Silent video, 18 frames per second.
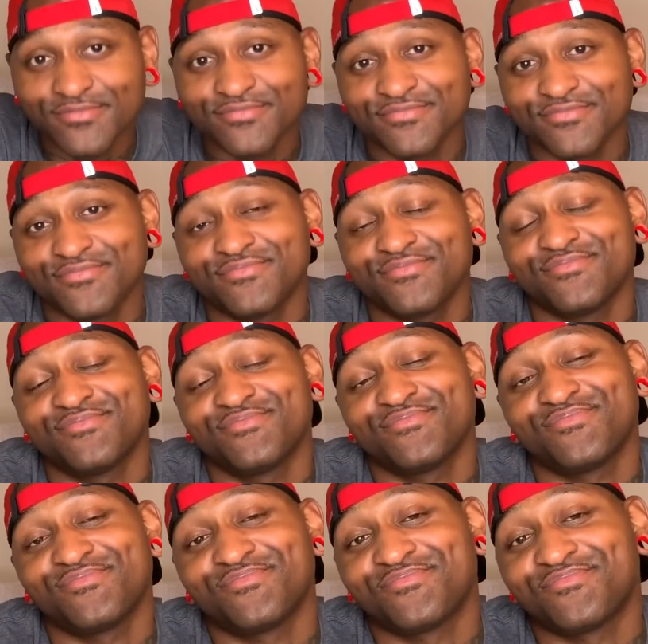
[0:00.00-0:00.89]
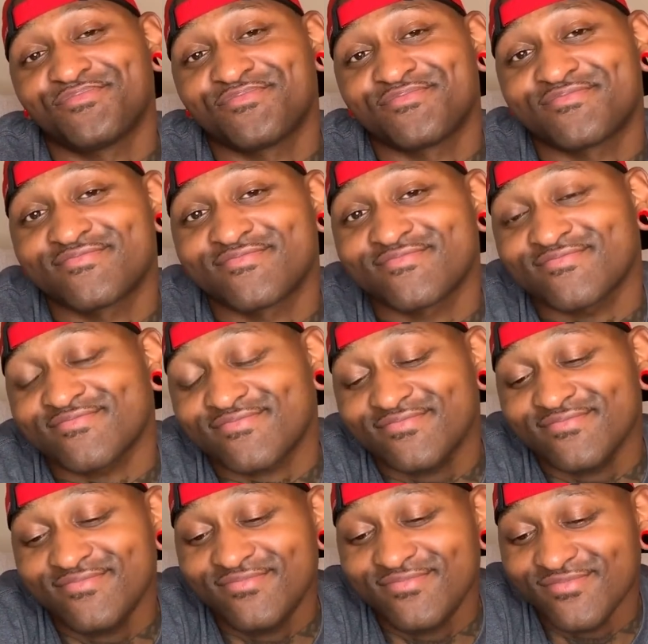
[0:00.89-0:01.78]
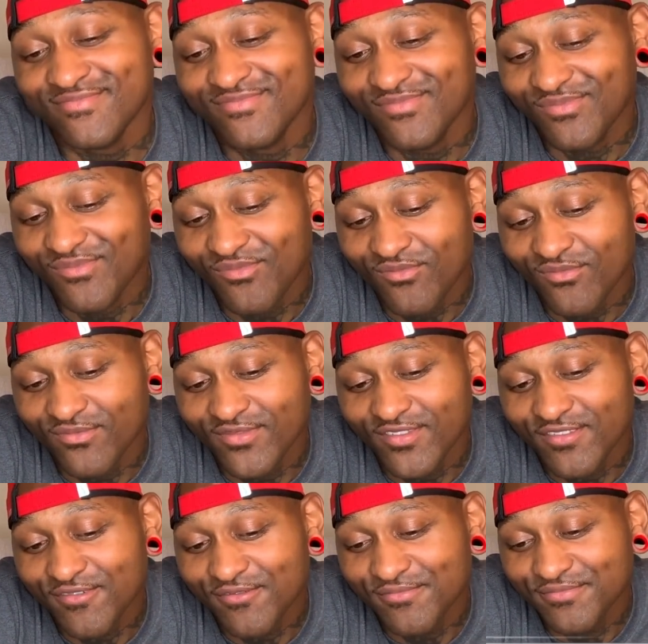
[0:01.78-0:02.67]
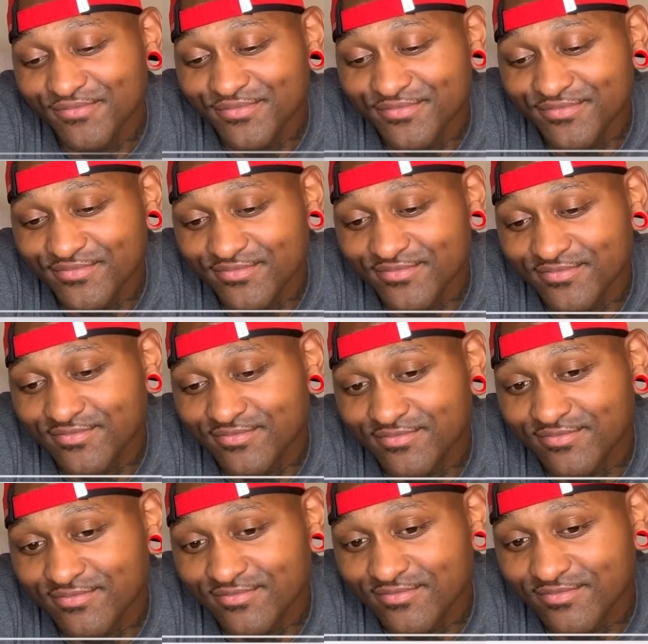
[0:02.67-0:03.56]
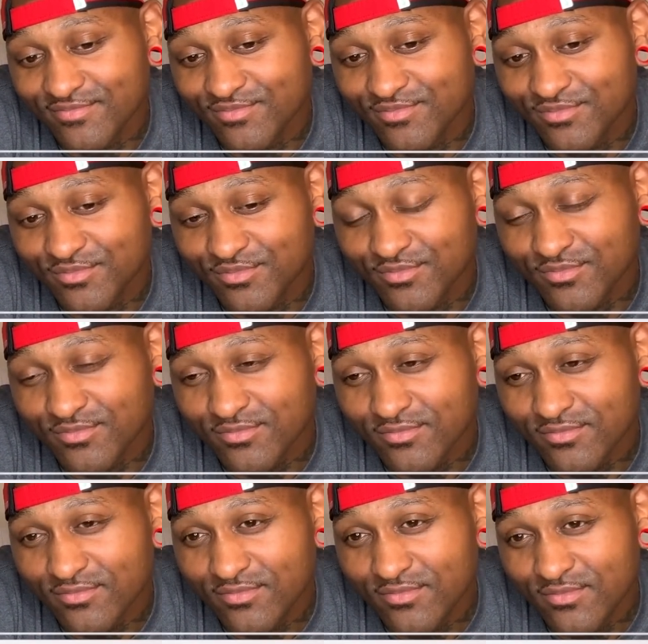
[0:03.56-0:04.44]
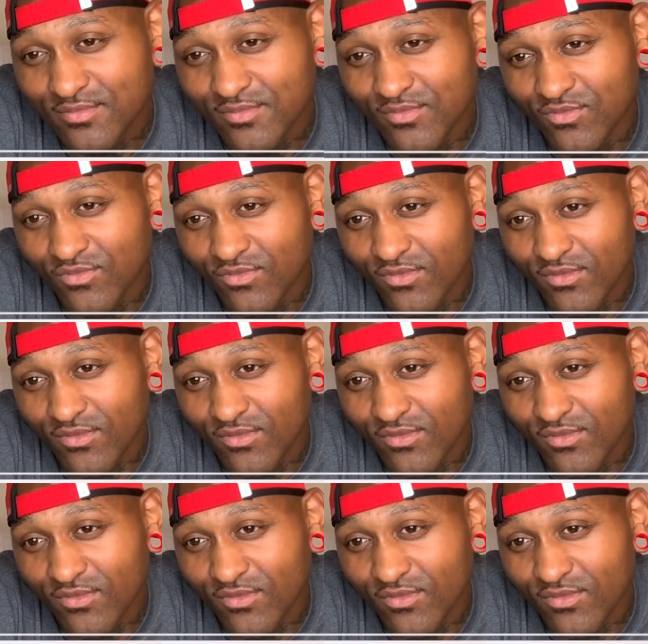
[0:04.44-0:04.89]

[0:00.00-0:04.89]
(not speaking)